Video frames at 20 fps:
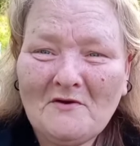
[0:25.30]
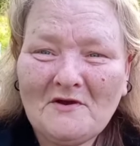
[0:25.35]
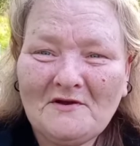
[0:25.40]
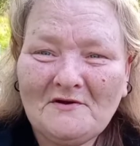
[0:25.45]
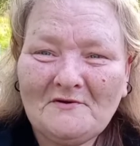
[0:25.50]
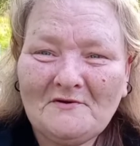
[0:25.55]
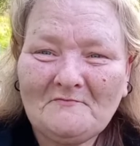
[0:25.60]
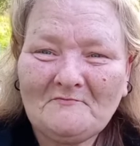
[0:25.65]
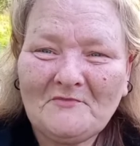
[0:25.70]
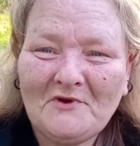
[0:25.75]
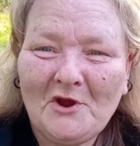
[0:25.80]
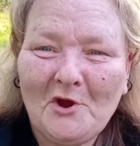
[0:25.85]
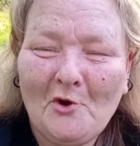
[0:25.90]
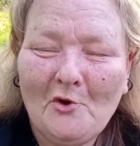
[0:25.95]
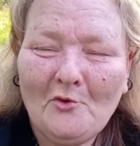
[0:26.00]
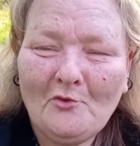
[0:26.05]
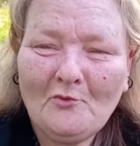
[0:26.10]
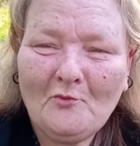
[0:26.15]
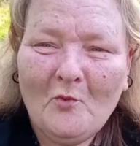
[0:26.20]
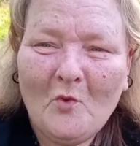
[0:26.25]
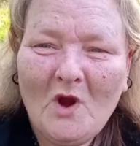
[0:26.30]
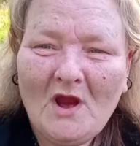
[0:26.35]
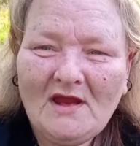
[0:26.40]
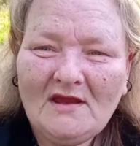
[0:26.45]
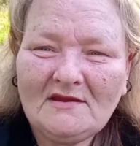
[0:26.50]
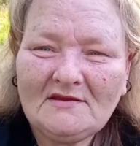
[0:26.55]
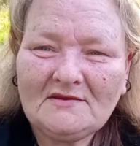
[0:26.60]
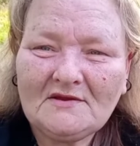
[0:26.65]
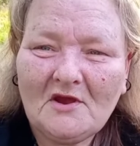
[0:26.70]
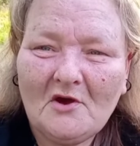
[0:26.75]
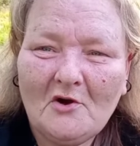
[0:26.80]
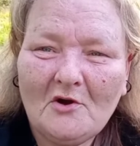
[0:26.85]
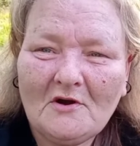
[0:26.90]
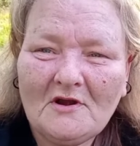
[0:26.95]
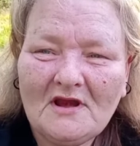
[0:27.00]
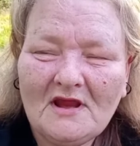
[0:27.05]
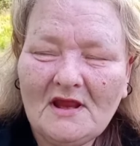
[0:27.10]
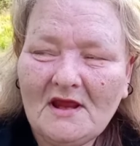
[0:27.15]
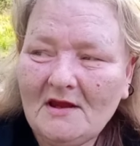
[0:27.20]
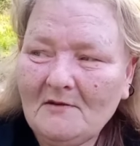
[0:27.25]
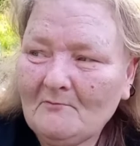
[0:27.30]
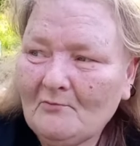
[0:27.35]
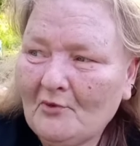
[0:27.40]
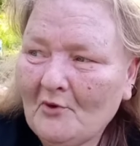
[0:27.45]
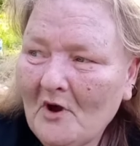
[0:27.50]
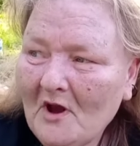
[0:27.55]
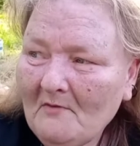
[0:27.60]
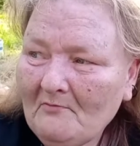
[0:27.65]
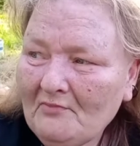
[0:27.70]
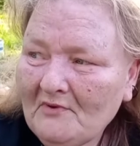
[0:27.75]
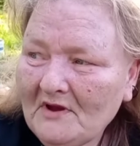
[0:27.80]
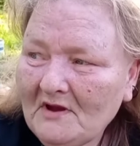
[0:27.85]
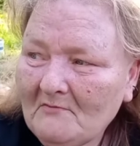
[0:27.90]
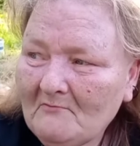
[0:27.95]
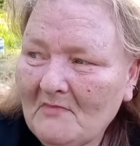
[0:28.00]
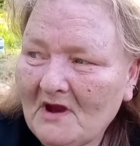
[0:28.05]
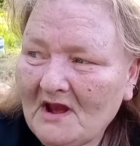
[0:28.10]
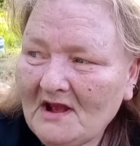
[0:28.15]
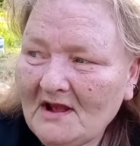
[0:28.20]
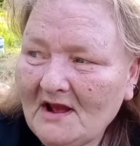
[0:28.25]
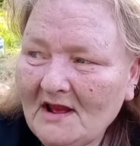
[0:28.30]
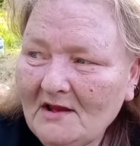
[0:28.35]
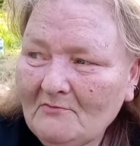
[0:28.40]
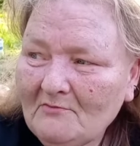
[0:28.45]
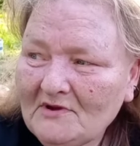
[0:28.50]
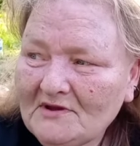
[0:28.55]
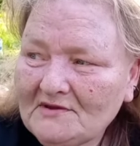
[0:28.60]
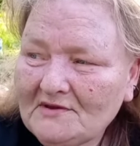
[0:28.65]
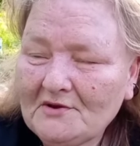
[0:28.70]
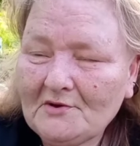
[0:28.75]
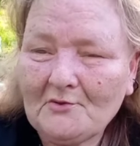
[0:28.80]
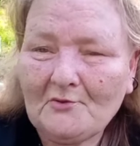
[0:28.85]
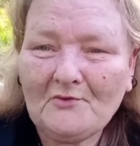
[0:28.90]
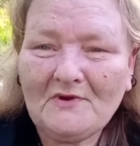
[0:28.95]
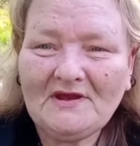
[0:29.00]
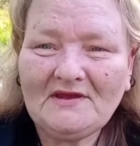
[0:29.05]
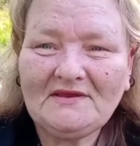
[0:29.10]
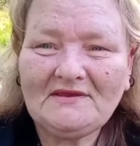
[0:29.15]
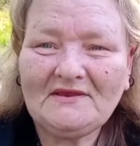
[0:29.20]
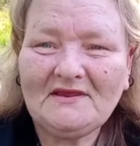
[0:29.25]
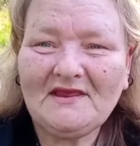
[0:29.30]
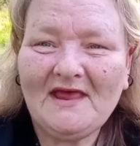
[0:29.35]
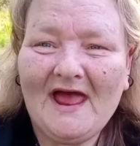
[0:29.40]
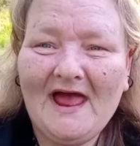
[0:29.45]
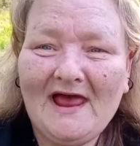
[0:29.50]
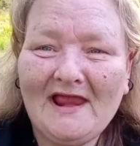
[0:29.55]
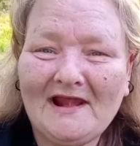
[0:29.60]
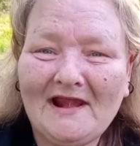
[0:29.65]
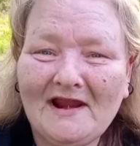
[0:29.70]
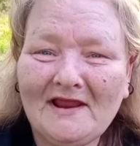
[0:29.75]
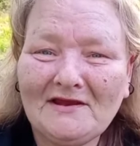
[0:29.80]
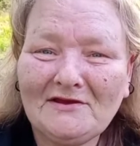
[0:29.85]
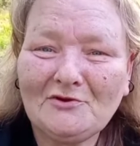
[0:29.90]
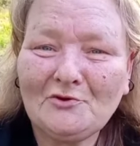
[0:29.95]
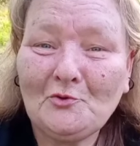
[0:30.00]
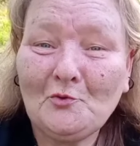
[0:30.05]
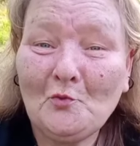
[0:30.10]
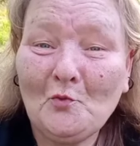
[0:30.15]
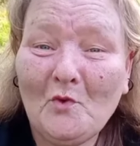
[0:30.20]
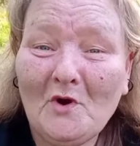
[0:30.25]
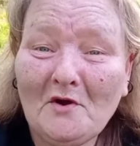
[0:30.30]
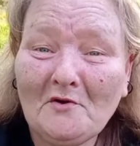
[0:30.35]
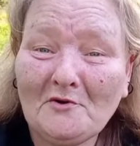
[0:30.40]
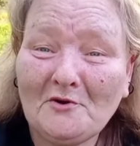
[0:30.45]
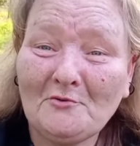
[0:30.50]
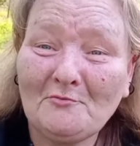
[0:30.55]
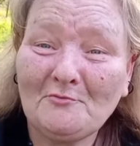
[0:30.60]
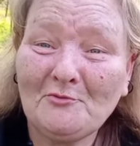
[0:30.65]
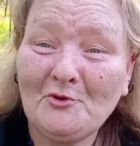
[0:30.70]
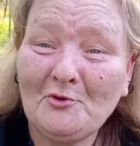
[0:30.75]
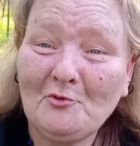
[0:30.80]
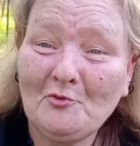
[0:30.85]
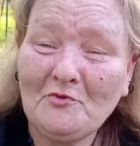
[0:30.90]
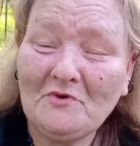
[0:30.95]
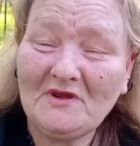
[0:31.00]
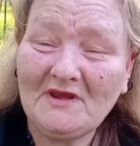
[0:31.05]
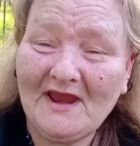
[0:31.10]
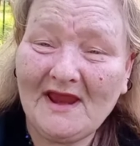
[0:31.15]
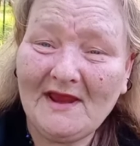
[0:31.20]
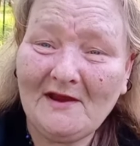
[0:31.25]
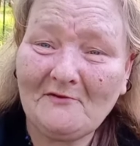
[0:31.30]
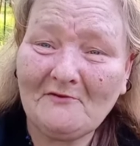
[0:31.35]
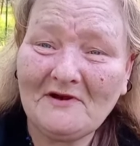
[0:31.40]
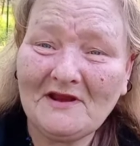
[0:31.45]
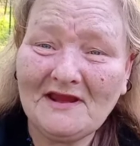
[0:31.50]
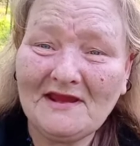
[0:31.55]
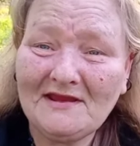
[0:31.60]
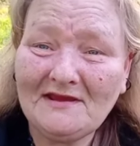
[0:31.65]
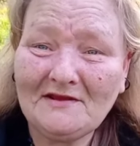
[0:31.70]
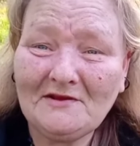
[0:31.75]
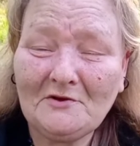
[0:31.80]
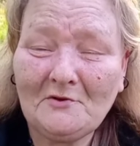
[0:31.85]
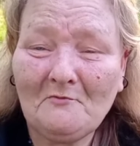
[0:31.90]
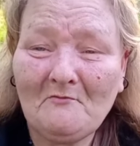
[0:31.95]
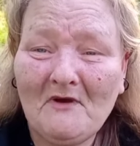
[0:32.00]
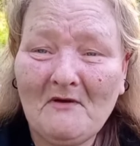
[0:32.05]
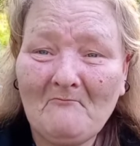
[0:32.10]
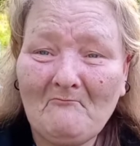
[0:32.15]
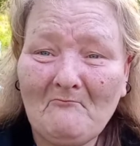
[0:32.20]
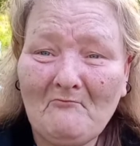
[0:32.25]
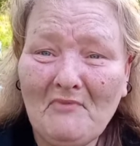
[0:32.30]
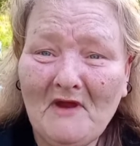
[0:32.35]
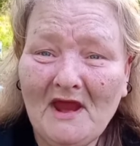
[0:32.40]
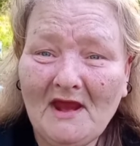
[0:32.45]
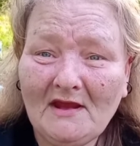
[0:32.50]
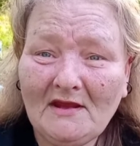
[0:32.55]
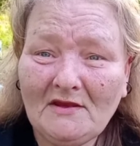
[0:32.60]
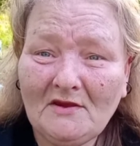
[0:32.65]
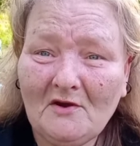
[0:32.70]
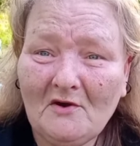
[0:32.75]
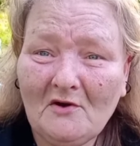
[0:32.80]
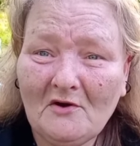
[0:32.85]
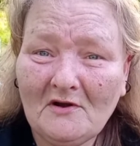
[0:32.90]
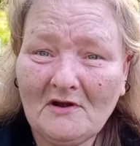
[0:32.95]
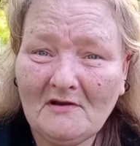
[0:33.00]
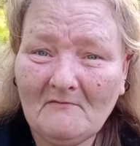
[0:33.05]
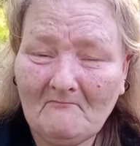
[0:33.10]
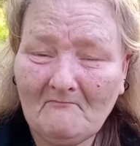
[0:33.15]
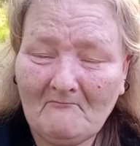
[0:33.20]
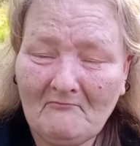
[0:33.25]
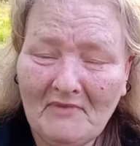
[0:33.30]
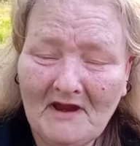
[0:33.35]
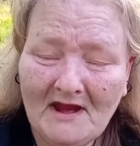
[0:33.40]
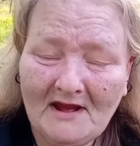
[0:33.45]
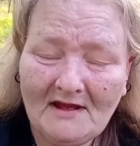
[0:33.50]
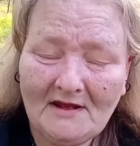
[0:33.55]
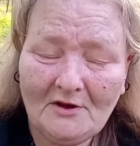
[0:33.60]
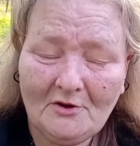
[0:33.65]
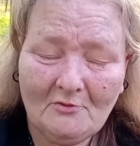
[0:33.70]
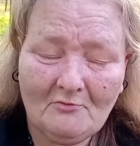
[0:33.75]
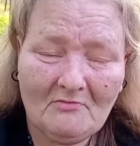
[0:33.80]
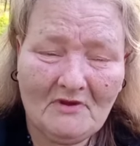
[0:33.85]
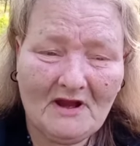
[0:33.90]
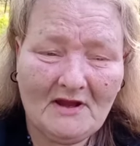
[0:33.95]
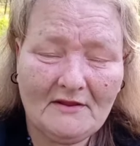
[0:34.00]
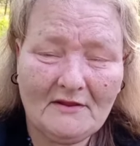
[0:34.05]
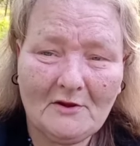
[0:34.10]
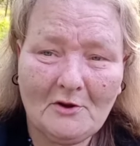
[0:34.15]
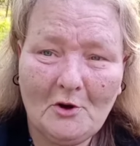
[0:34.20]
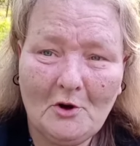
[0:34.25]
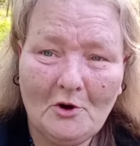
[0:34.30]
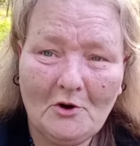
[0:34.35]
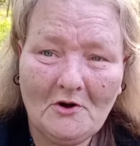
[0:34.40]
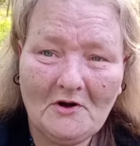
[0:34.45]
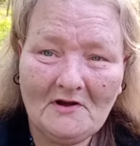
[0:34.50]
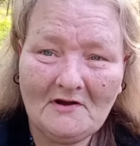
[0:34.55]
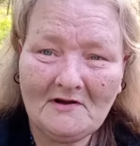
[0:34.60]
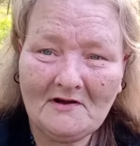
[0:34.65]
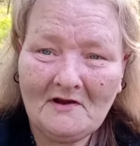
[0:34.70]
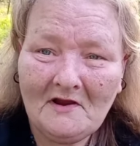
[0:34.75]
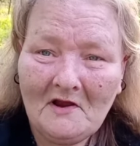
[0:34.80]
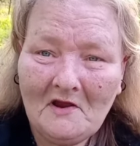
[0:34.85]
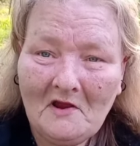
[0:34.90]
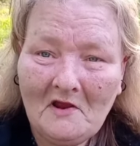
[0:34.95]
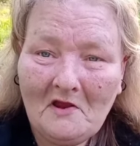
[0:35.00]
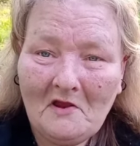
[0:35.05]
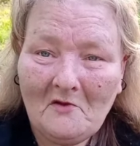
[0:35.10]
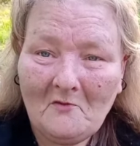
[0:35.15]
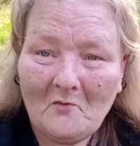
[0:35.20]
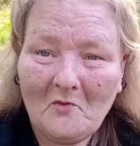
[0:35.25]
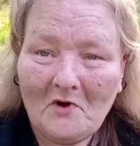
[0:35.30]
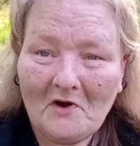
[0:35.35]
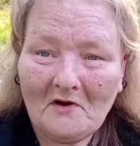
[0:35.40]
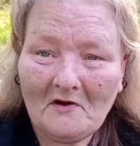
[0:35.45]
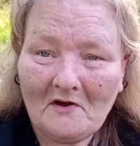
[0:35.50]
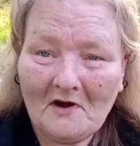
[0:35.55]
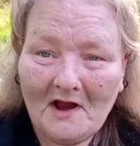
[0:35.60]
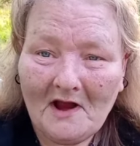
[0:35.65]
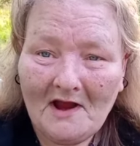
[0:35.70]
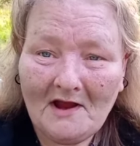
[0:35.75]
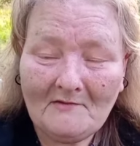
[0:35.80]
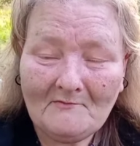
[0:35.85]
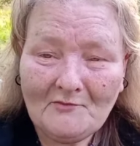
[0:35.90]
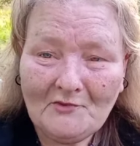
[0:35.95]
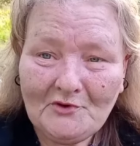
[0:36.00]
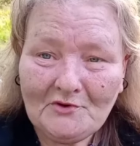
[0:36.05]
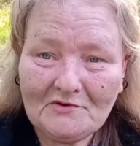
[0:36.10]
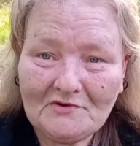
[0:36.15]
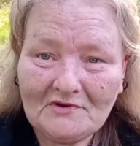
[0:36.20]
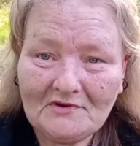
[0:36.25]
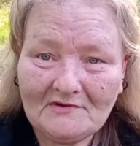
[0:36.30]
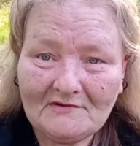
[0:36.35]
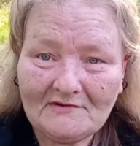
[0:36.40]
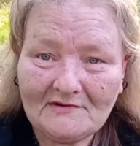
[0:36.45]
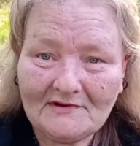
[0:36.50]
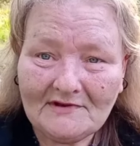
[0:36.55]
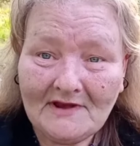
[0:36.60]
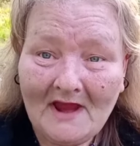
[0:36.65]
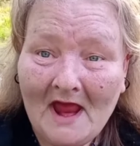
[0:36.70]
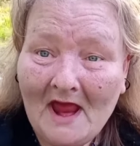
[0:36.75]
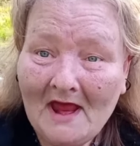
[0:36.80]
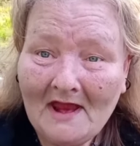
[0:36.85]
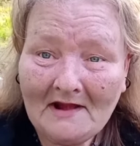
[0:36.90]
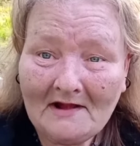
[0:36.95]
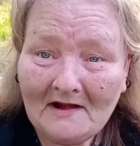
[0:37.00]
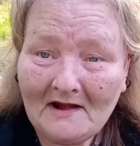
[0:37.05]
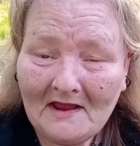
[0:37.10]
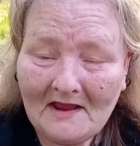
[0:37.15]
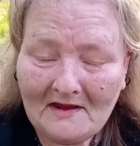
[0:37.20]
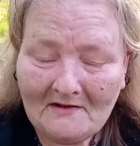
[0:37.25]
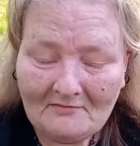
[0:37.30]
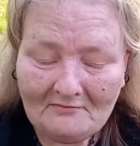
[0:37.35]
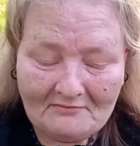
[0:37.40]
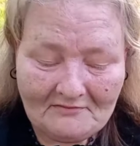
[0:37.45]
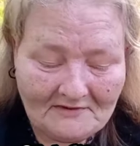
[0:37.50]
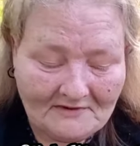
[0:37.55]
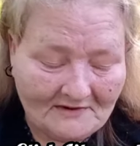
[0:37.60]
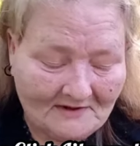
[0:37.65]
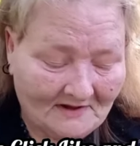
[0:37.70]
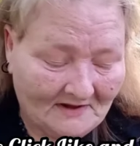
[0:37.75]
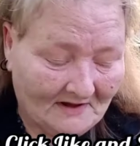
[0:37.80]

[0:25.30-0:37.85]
Welcome to Old Ways Gardening and Prepping. My name is Teresa. I'd like to welcome you down into my backyard, back here by the garden, where I'm just dying laughing.